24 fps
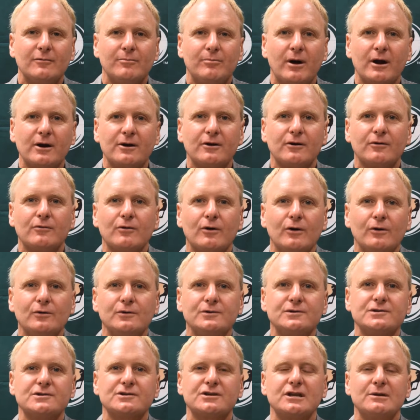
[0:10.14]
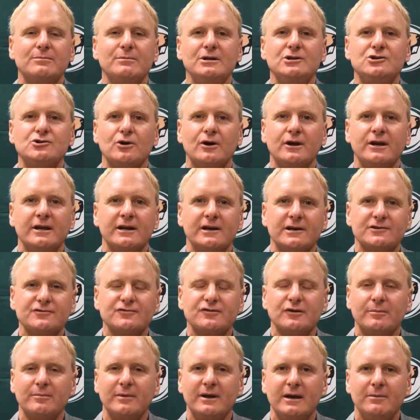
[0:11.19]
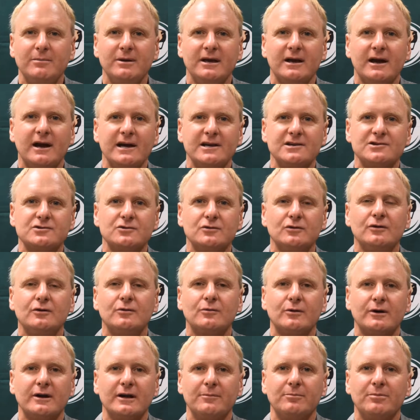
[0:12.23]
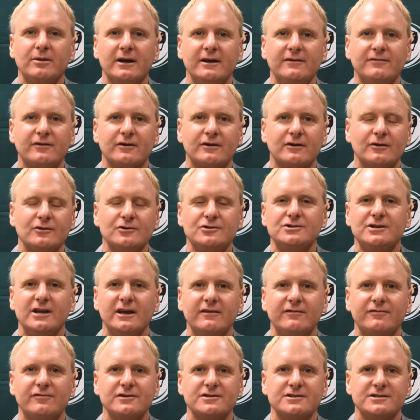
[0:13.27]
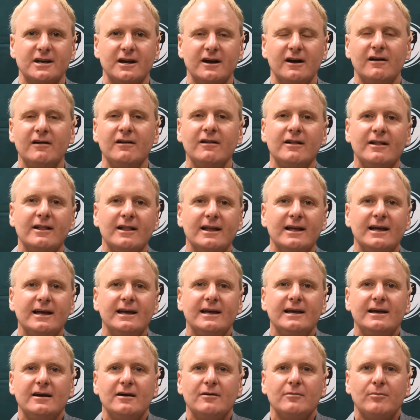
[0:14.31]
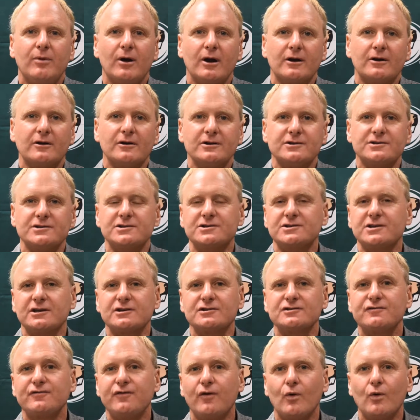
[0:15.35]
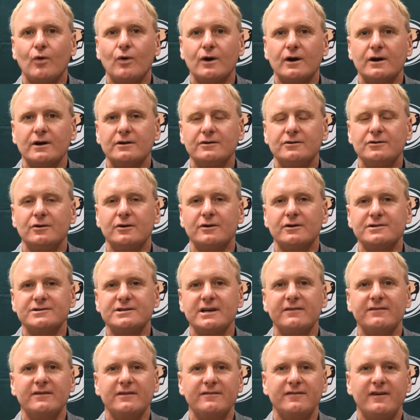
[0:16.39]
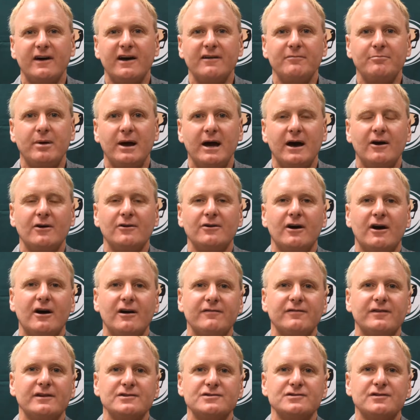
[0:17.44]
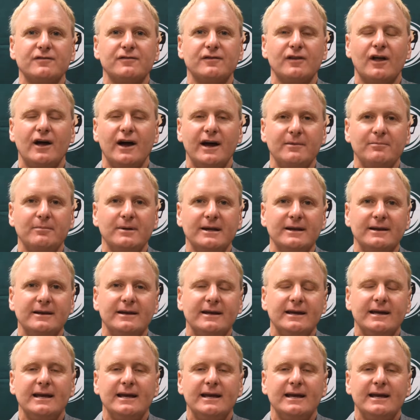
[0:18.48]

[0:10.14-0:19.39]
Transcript: Parker Rhodes is going to be joining us from Hibbing High School, where he played for Coach Dave Frizzell. Parker is a 6'4", 275-pound offensive lineman.